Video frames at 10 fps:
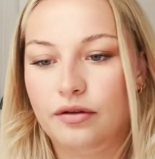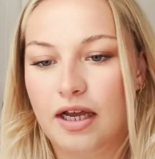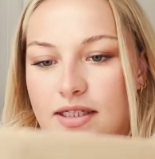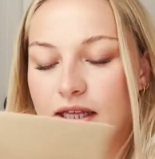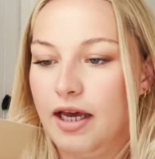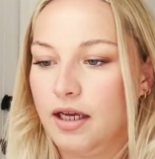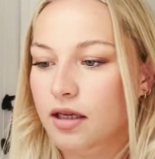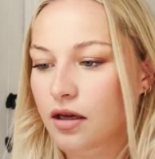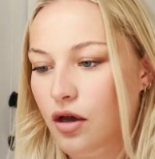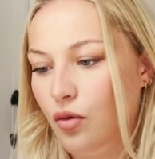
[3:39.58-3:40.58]
next thing
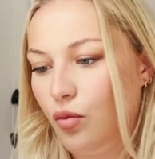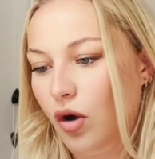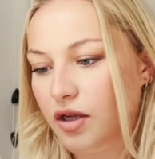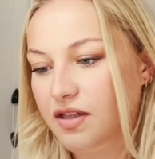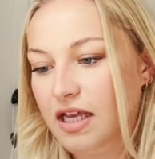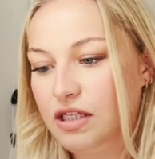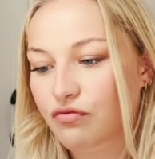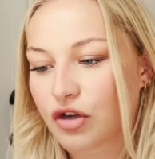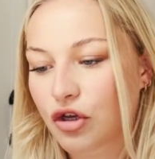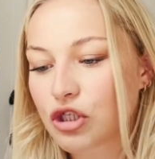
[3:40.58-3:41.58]
was these
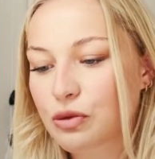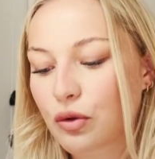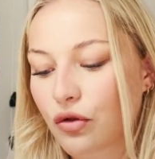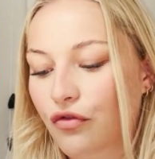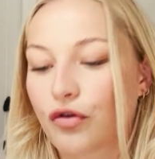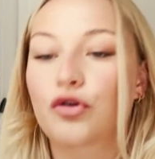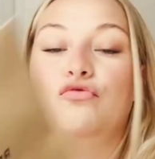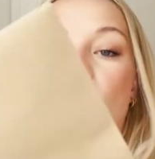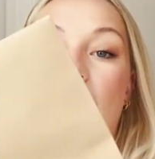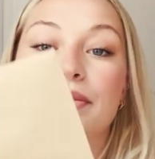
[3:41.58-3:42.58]
reusable food
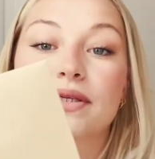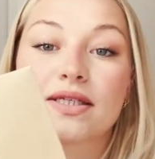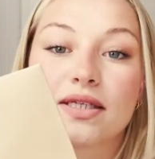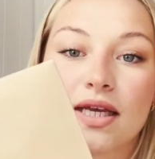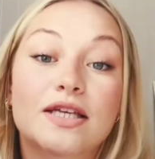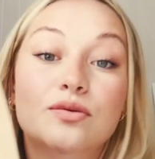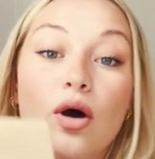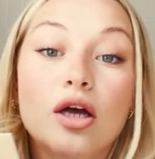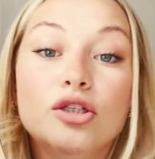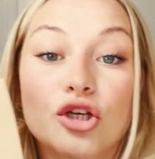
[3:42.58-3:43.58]
wraps. These
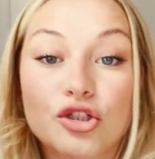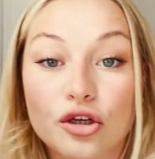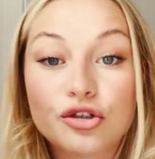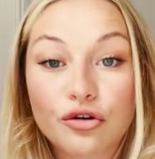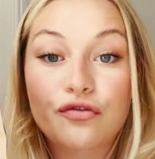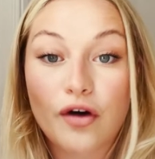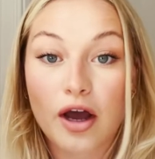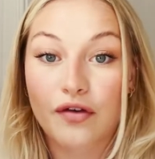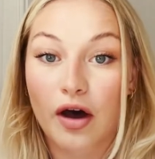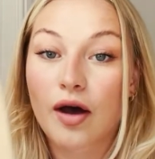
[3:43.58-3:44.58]
were just under
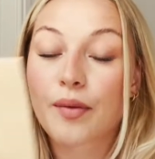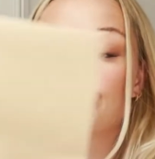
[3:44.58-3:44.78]
£5,